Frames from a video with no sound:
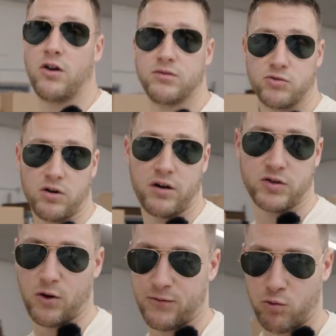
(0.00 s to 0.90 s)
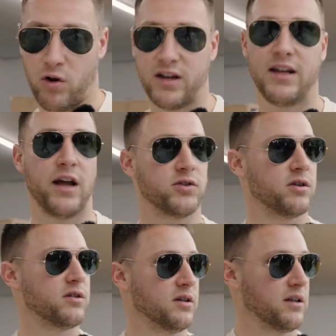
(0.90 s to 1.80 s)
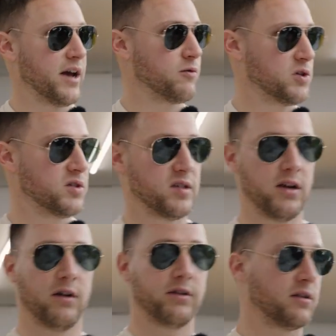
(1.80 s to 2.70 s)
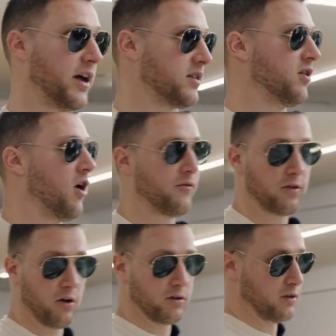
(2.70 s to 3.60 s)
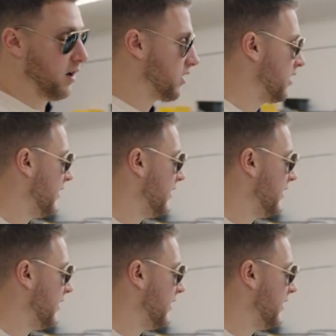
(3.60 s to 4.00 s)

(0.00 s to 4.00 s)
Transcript: awesome trucks. So if you want to get entered, you like what you see here, you like the off-road look,